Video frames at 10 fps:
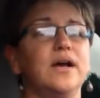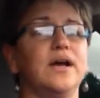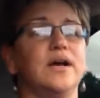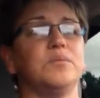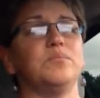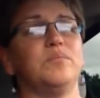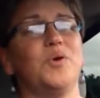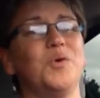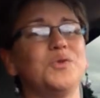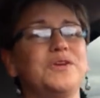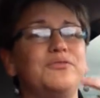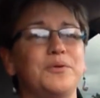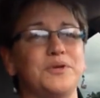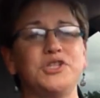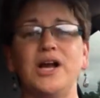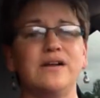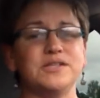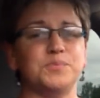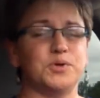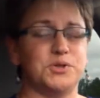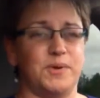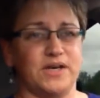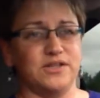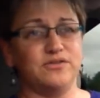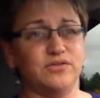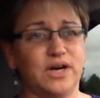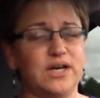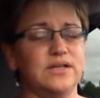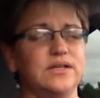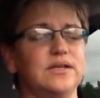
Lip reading: only from a child's perspective, right?